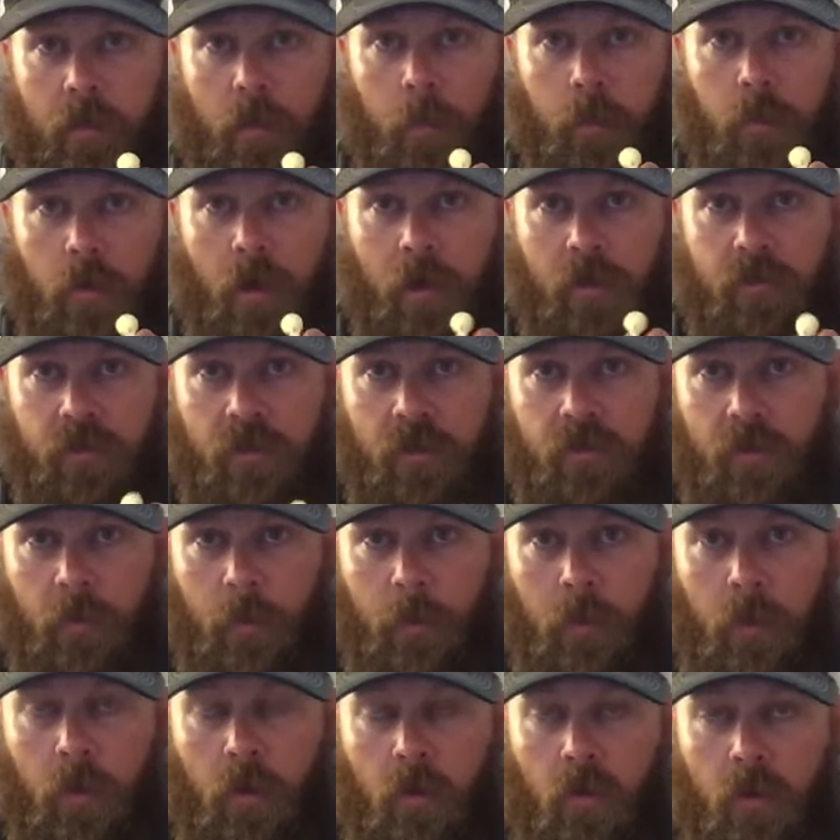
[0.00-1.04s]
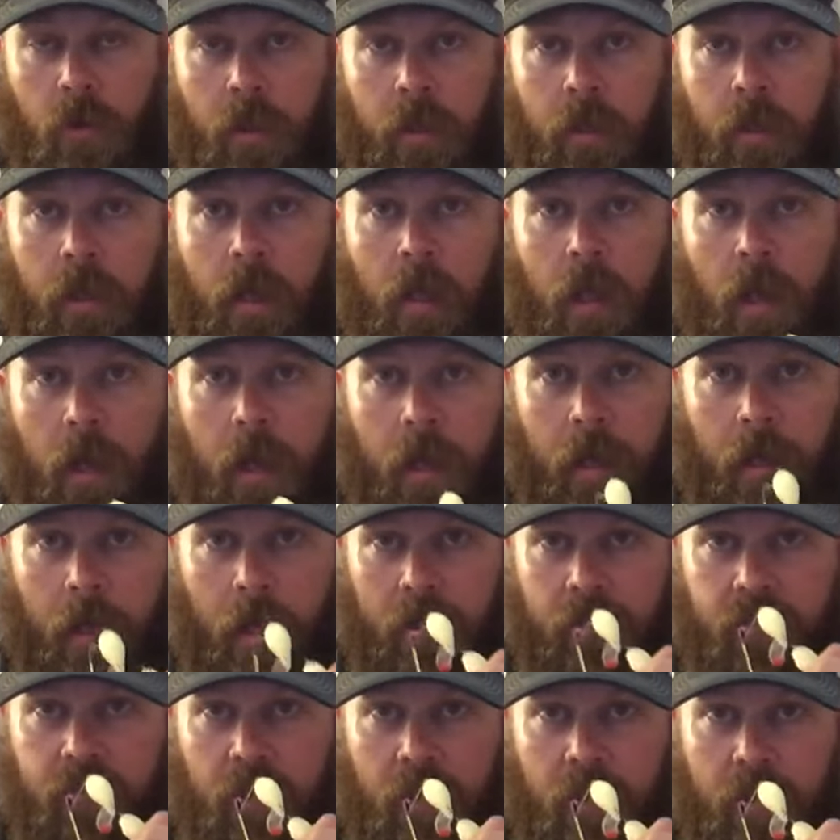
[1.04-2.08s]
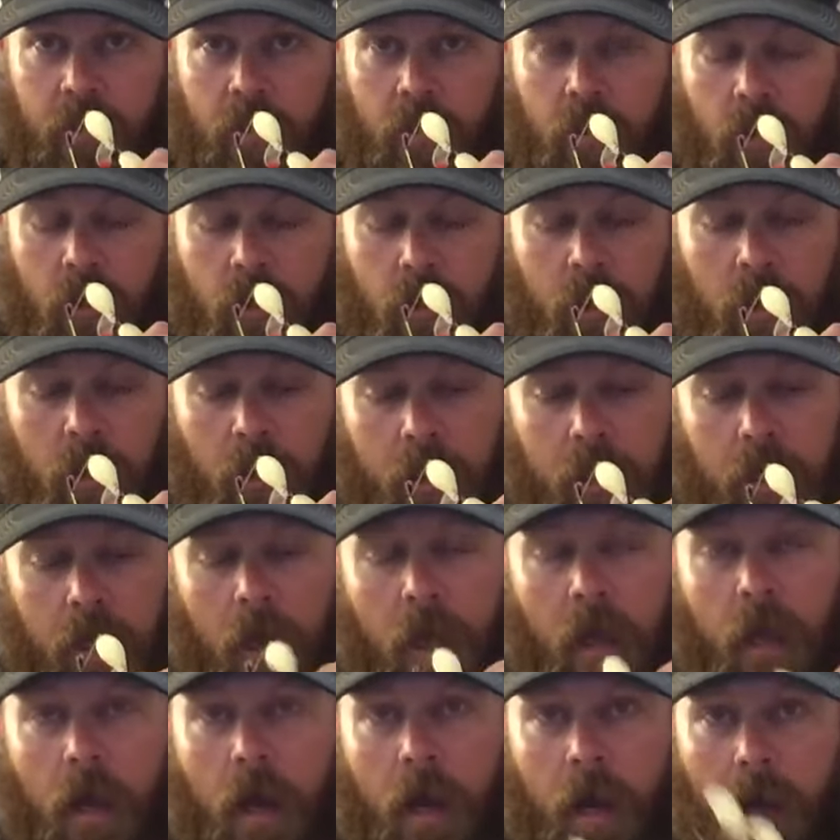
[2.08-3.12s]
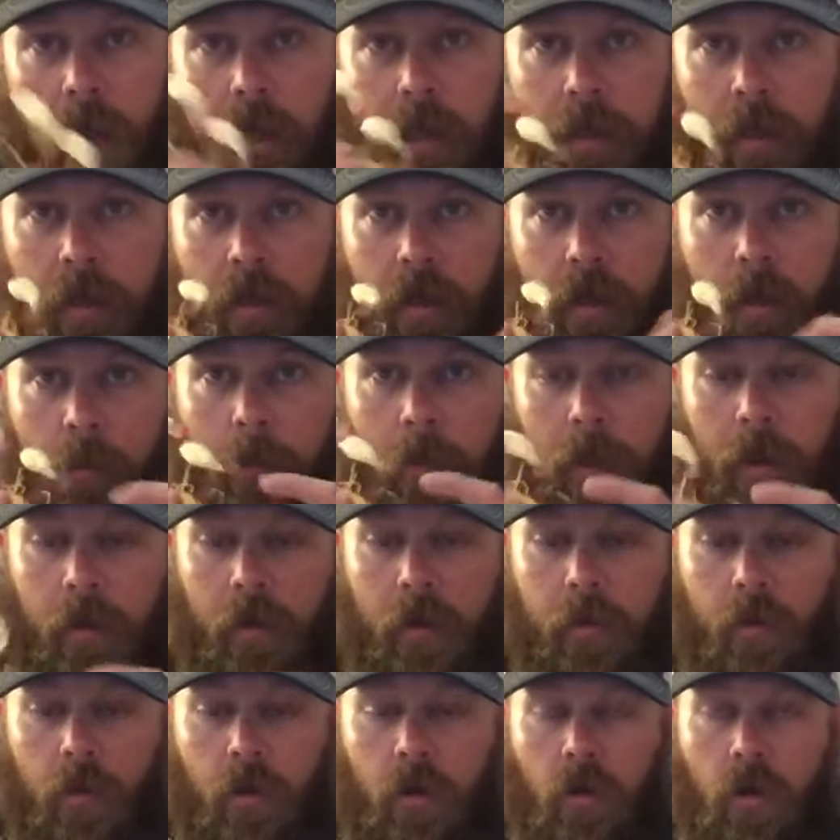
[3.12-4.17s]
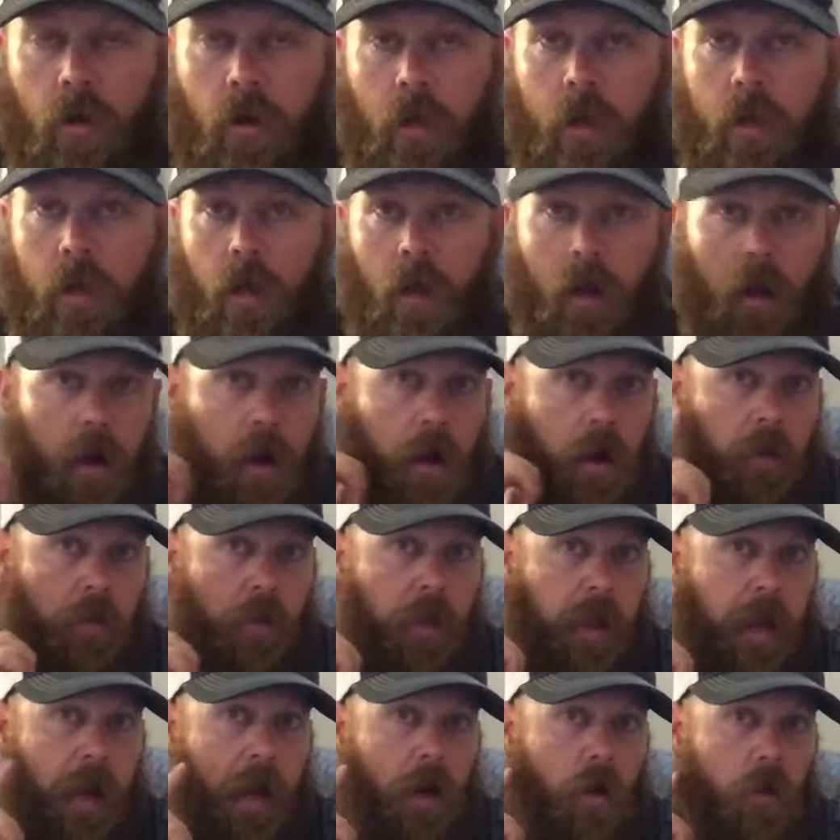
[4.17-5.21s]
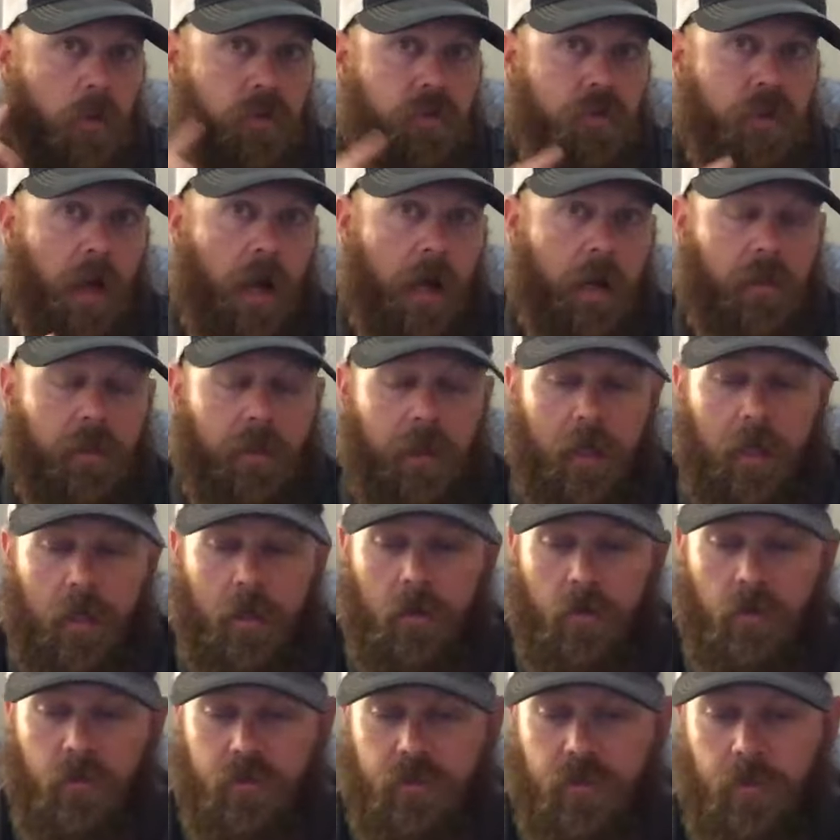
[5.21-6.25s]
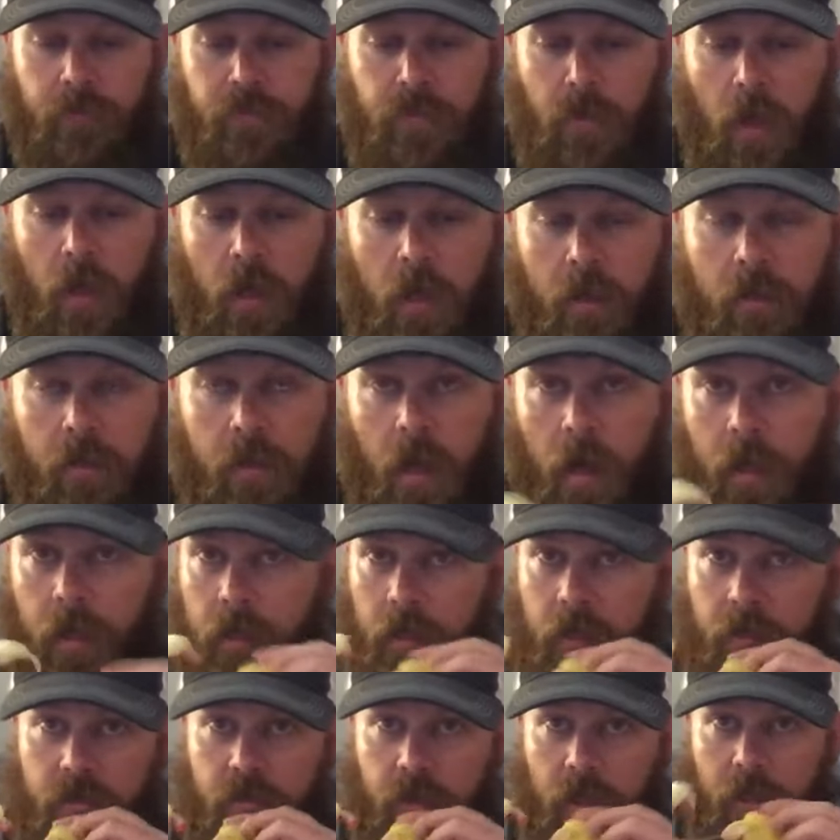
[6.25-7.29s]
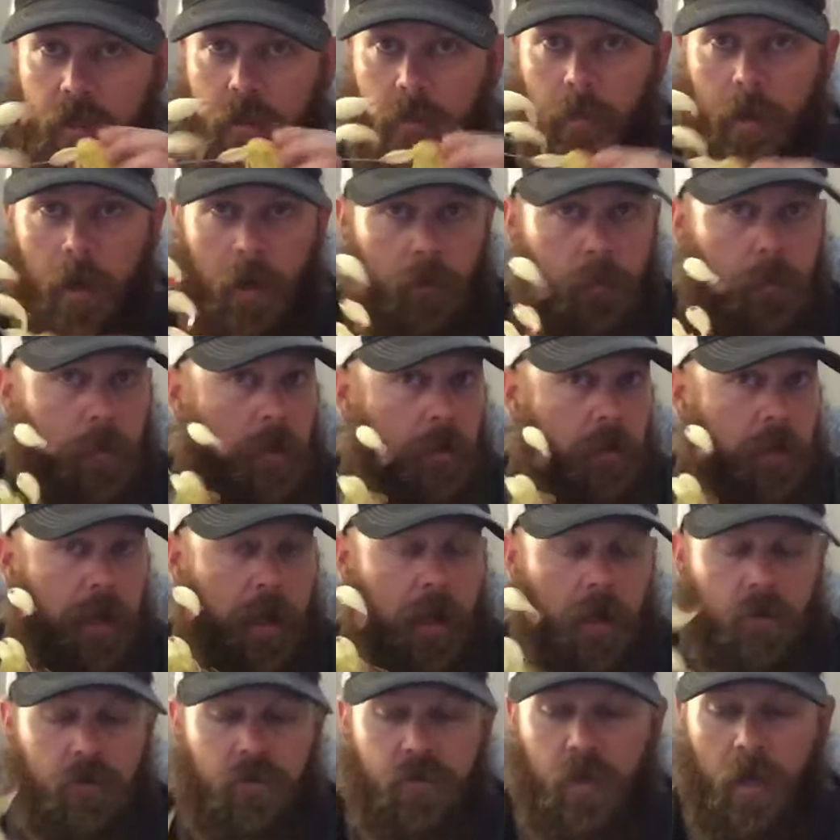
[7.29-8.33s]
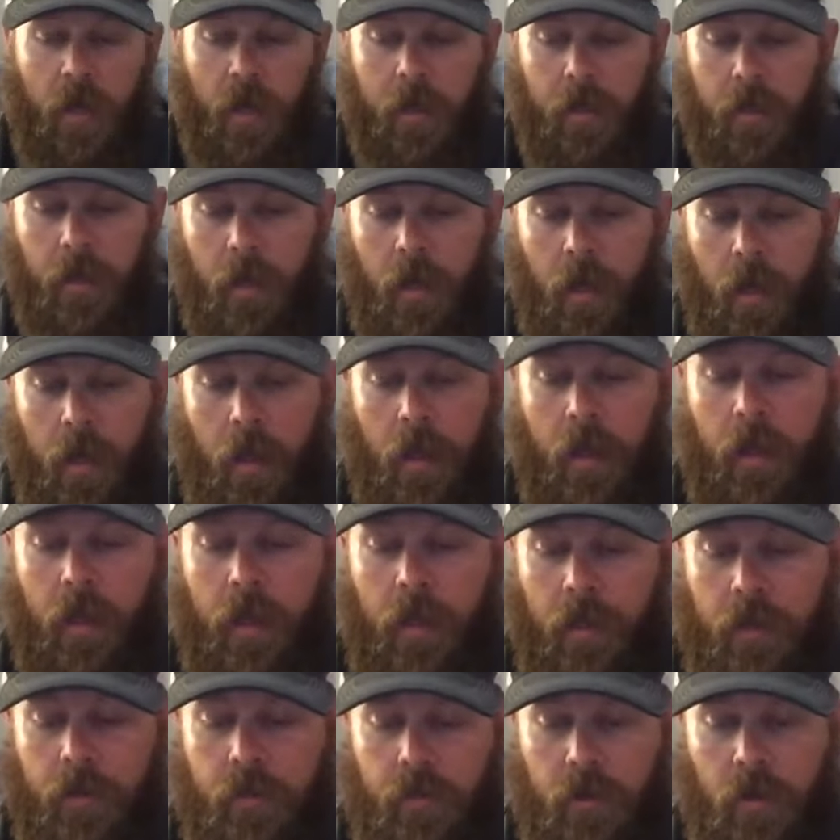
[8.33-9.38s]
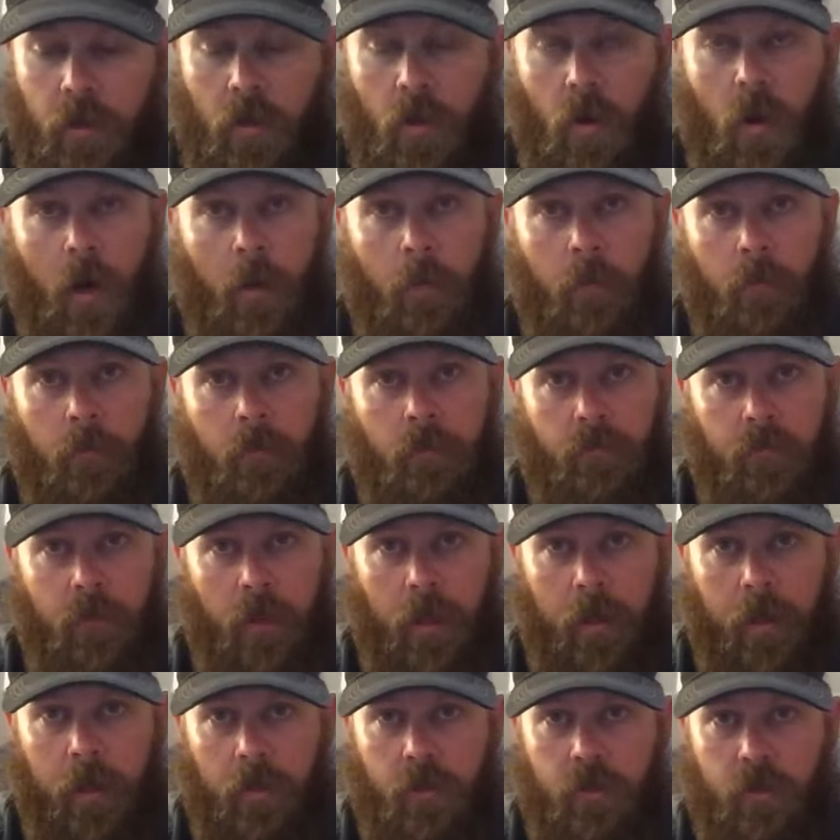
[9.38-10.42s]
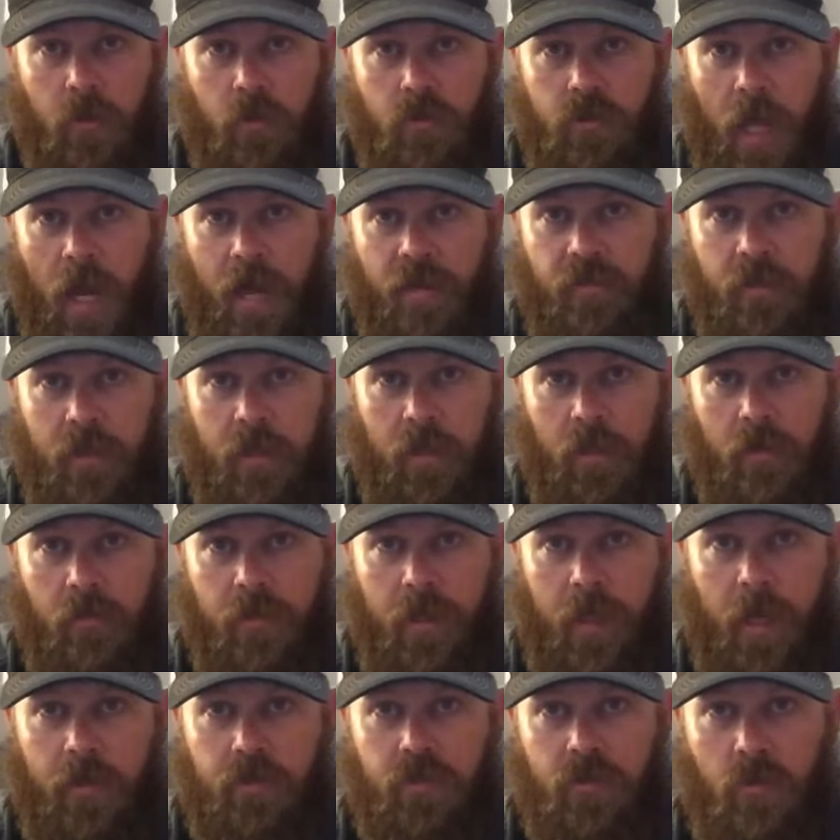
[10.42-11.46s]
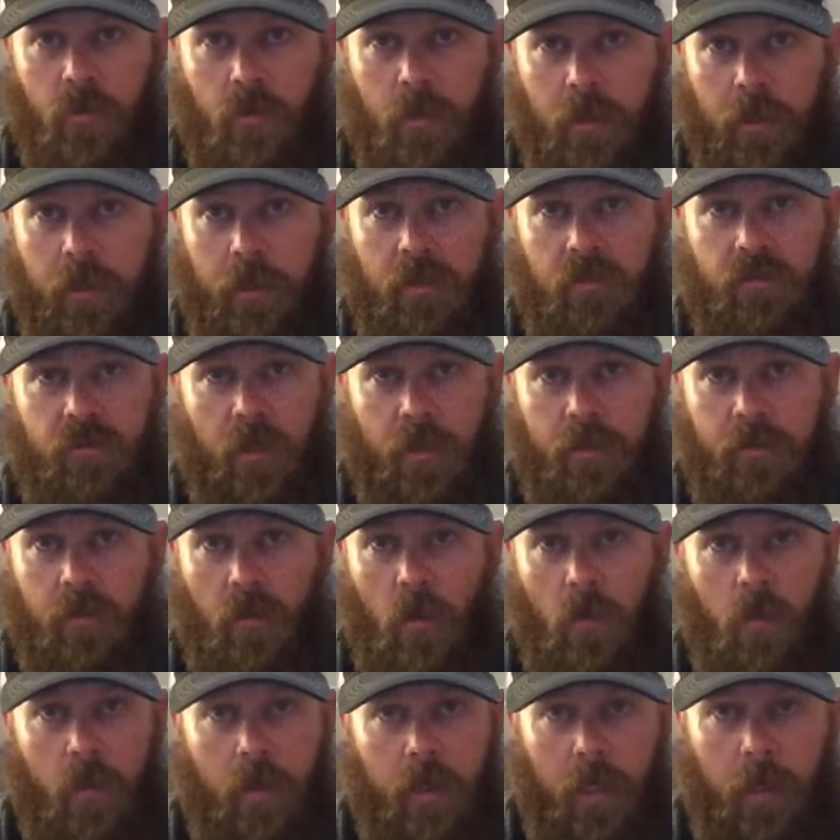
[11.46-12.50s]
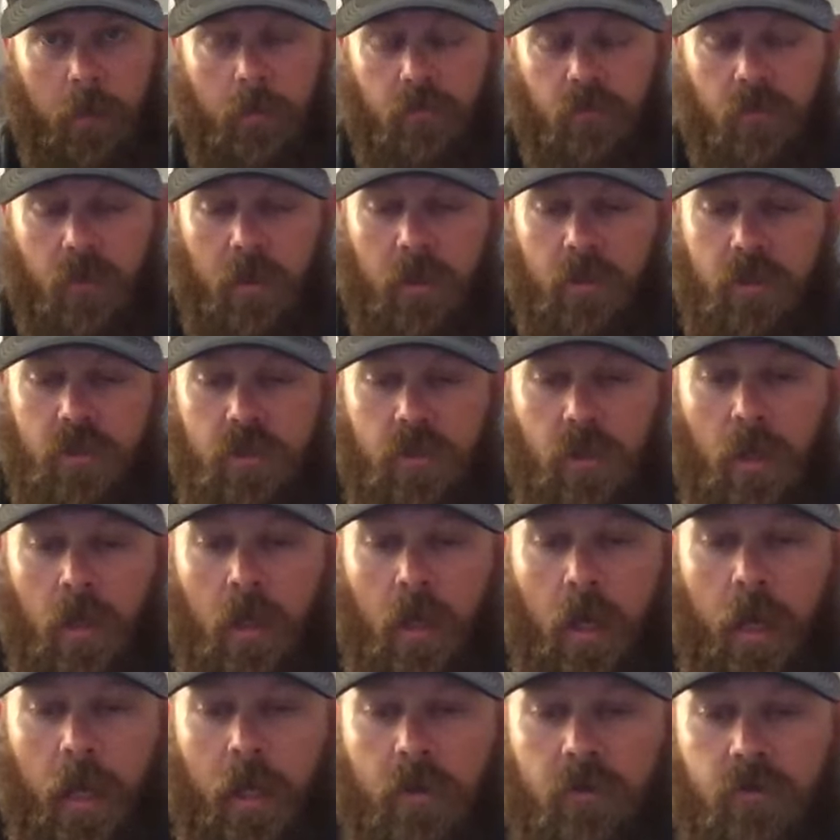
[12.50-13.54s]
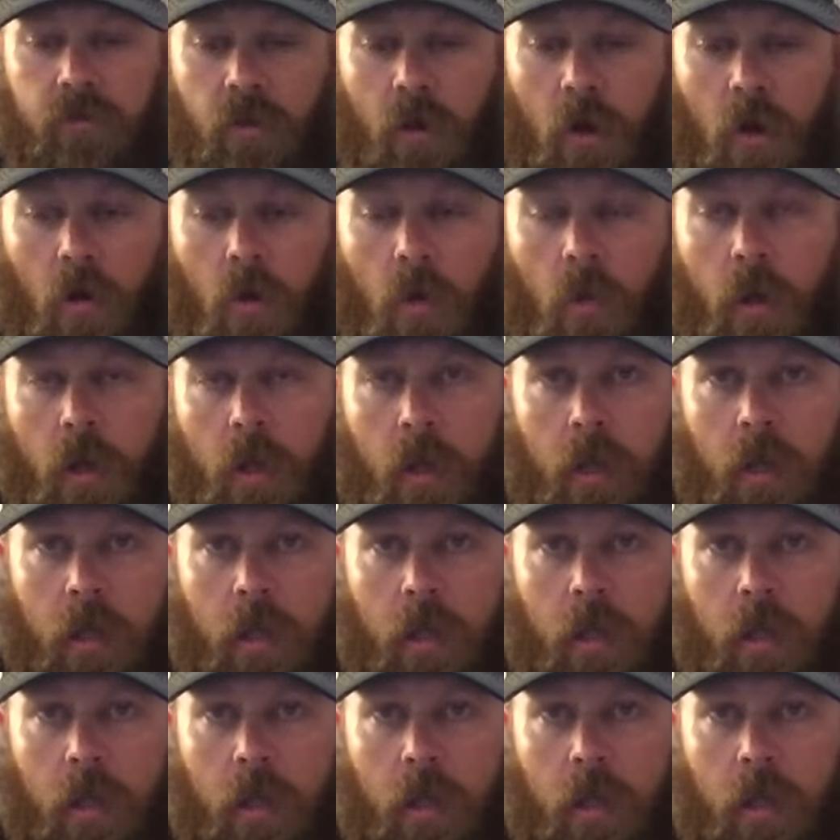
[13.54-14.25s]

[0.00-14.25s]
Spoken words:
the process of pulling and I set the hook, I ended up burying the hook on the outside of the gills. not inside the mouth, but on the outside. And you know, I'm a huge advocate of catch and release. I don't keep fish, and so